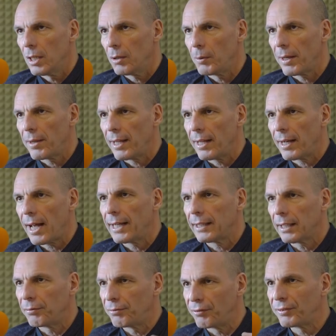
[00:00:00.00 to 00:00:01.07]
where they
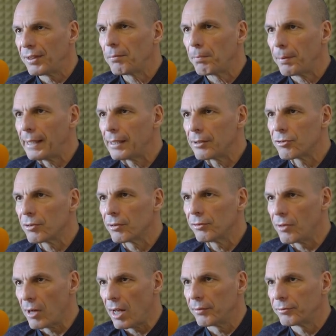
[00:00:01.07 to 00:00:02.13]
write a 15-page
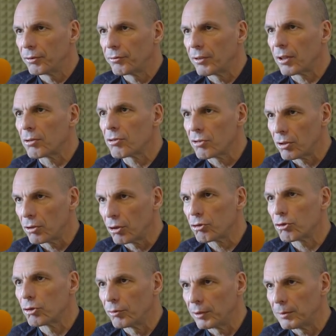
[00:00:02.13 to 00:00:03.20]
draft of the
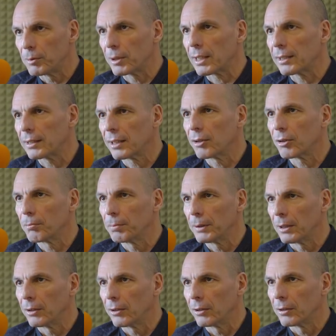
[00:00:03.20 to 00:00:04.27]
Constitution of a Democratic
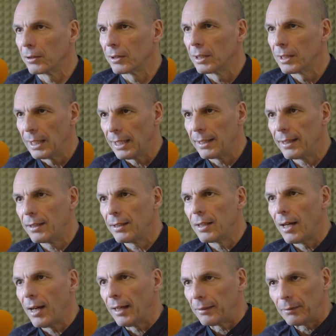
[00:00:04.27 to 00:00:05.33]
European Union. And
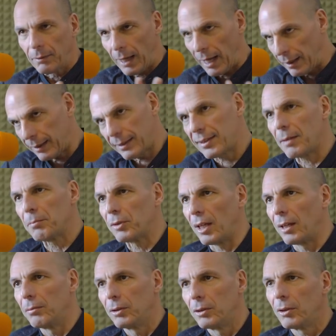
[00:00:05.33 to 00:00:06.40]
then, at the same
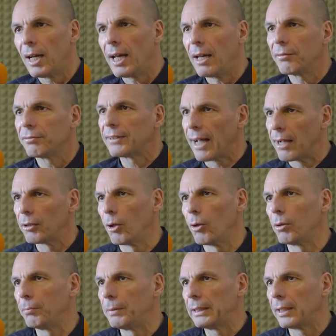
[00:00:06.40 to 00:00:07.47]
time, you have town
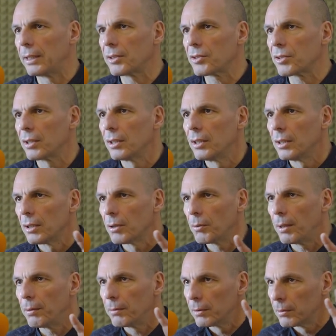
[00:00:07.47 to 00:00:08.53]
hall meetings
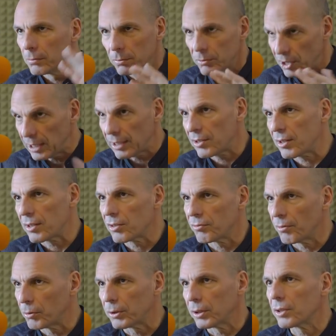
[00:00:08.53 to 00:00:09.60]
where
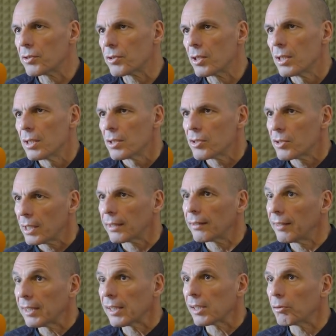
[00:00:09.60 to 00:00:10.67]
citizens, voters, start
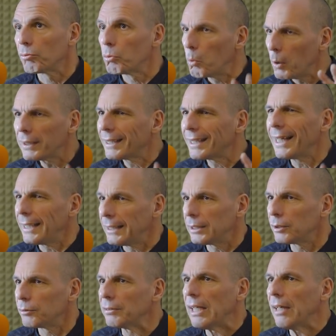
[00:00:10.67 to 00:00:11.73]
thinking of what
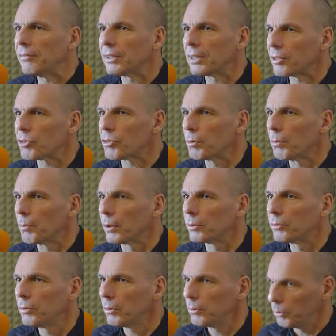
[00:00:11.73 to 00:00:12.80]
kind of governance do we
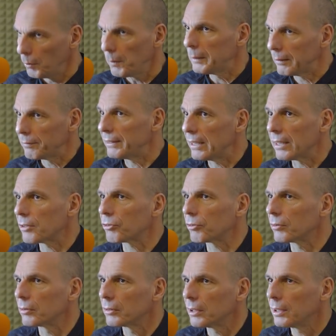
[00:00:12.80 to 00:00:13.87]
want? Do we want a
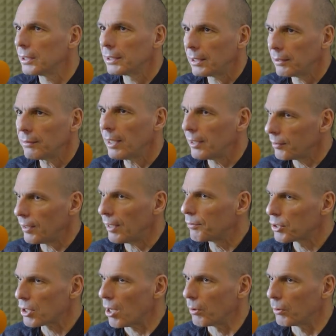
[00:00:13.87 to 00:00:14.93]
federation? And
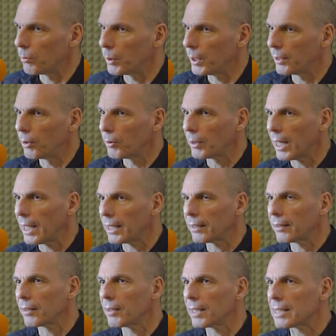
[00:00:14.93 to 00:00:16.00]
if so, will it look
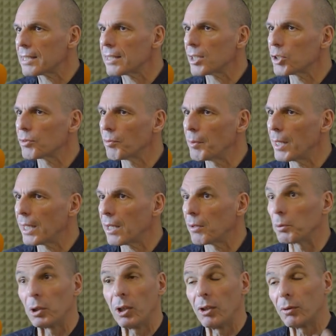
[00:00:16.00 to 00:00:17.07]
like the United States of
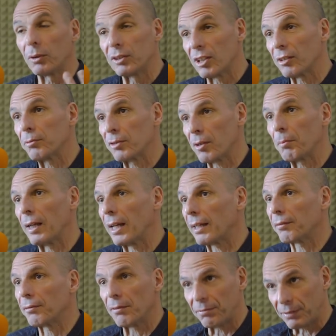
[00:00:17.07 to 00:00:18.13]
America? Would it look something
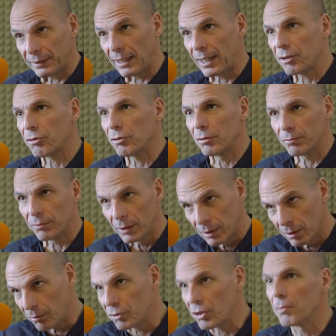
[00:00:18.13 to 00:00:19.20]
like the Federation of
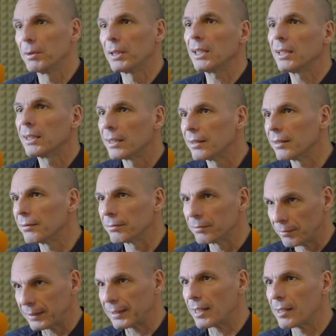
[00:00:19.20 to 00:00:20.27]
Germany, the
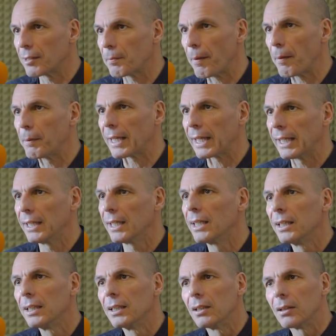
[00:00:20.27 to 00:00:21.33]
Federal Republic
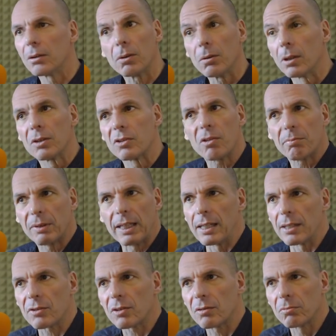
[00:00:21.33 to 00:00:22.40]
here, or something
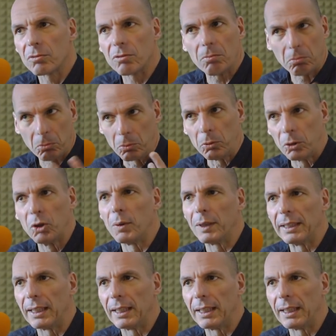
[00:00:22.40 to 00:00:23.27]
else, some new